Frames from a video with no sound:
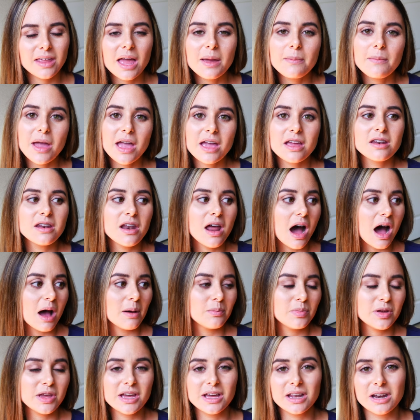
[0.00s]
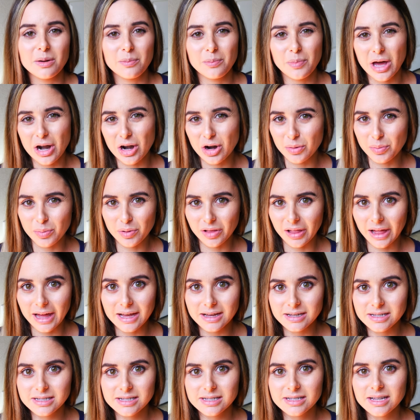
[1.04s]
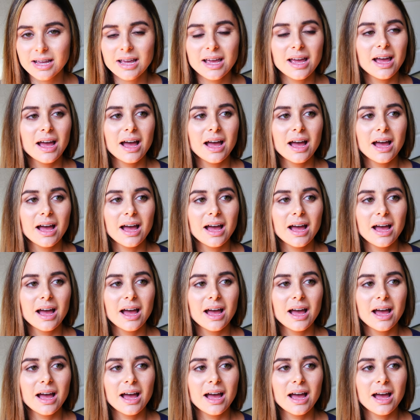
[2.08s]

they may not be in a better place.